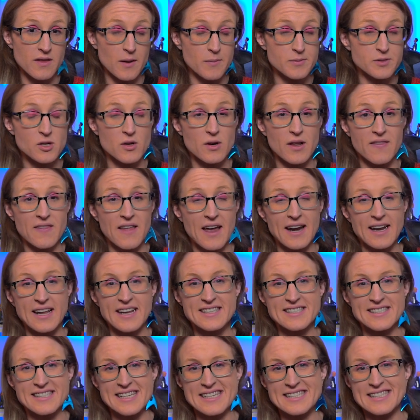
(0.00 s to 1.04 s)
of the episode, and that
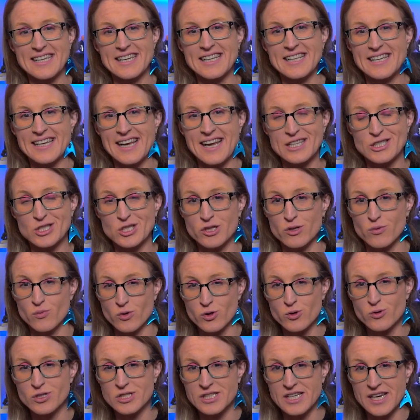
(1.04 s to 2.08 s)
is the Tilly and
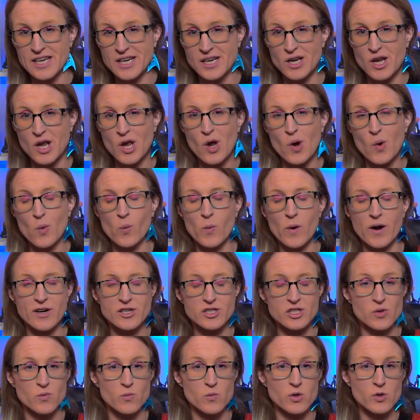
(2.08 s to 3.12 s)
Saru scene where
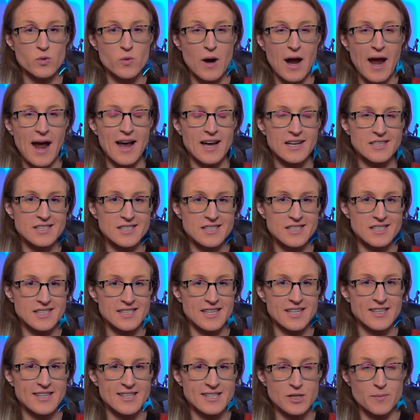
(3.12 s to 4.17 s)
Saru asks
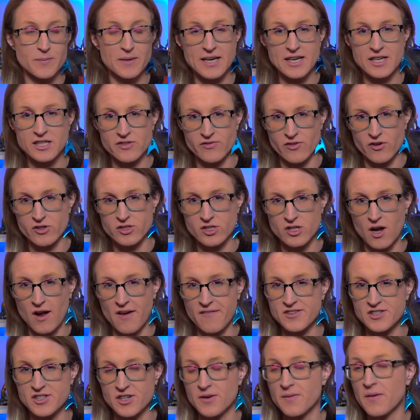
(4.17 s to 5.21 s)
Tilly to be his first
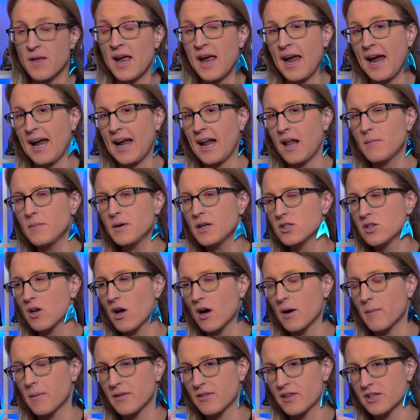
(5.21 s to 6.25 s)
officer. And I'm going to
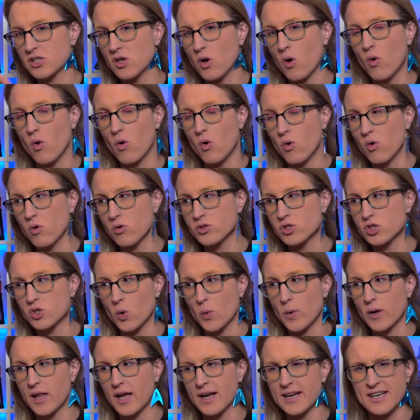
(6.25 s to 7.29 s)
talk about this whole
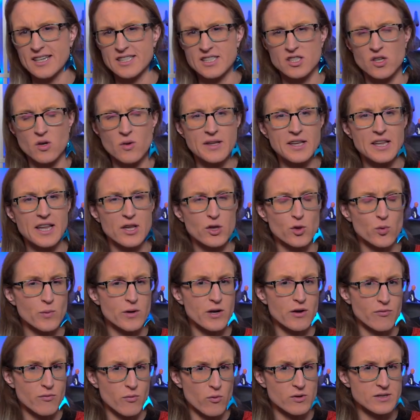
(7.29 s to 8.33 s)
storyline because there's only like
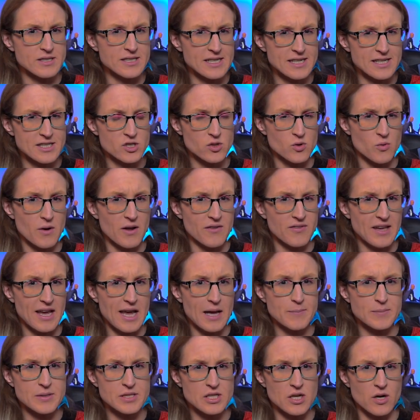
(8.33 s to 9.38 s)
3 or 4 scenes throughout the
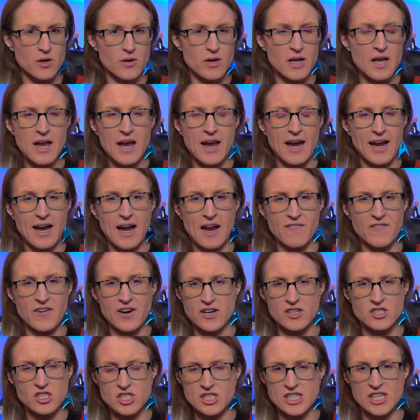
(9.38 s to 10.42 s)
episode, and I
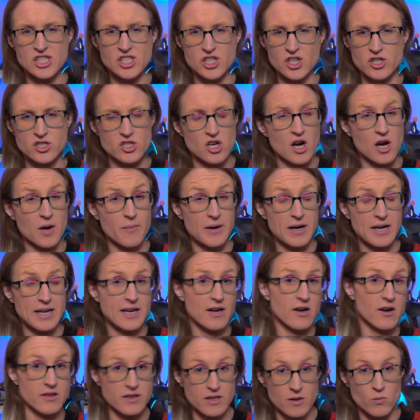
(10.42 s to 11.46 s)
figured it's just easier to talk about it
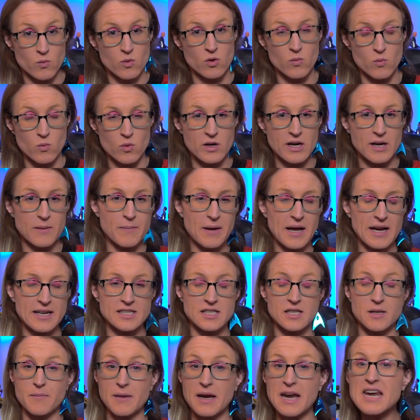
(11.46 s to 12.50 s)
here, and then we'll get back
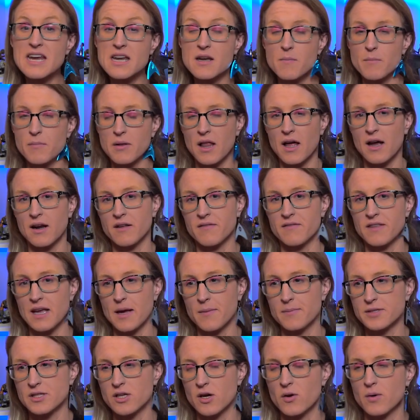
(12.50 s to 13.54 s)
to the main plot of the
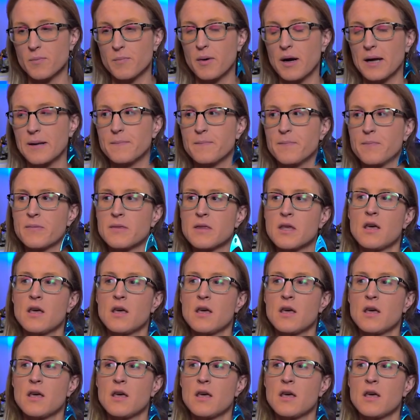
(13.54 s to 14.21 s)
episode. But